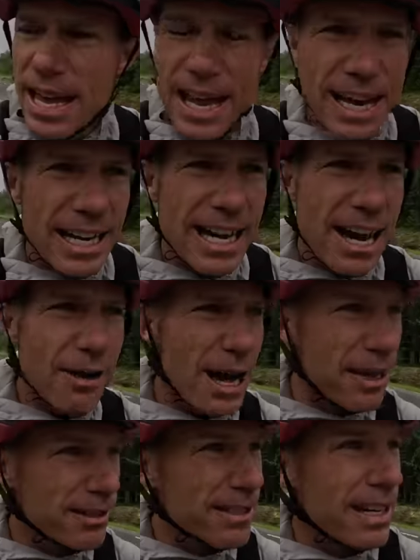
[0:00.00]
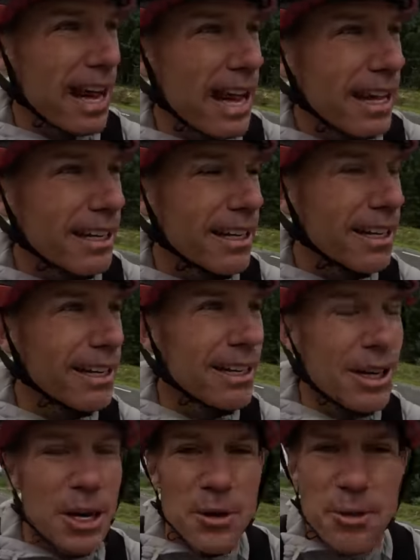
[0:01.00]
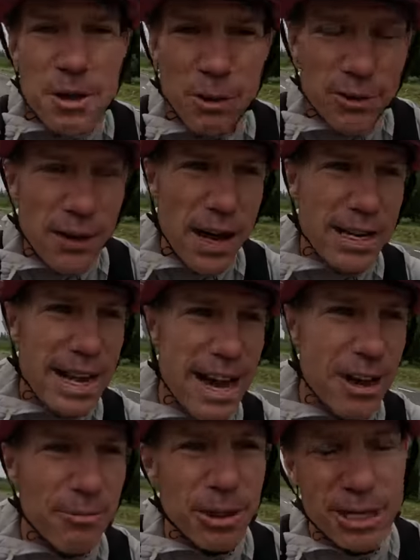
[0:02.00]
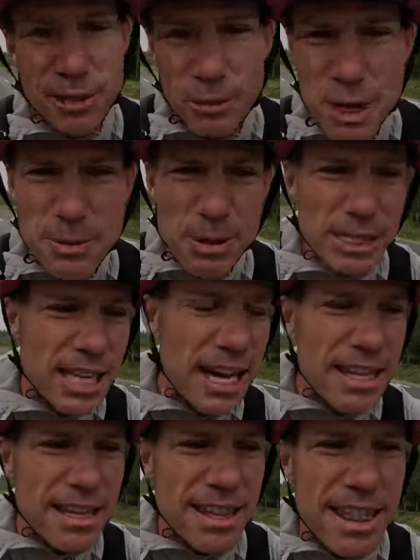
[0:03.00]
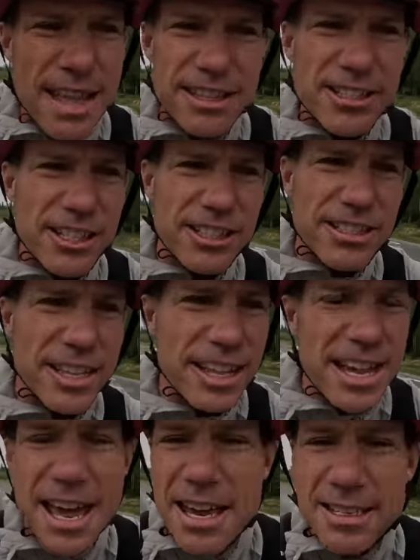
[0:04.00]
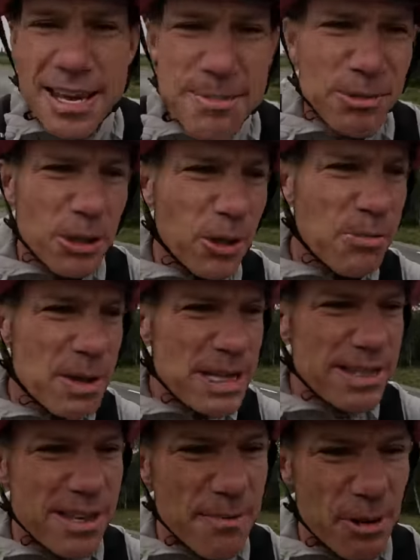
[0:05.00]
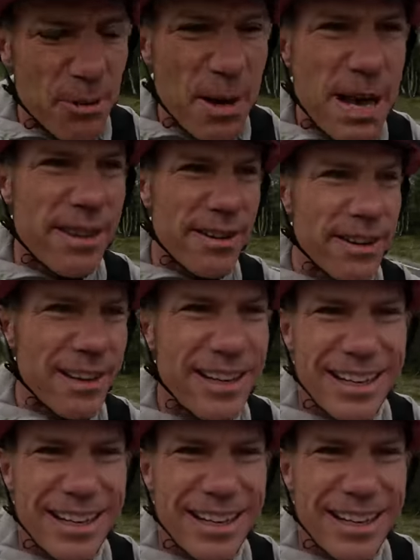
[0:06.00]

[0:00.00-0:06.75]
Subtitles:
hanging out outside. We will find out. But a Swede would tell you that that's just typical midsummer weather.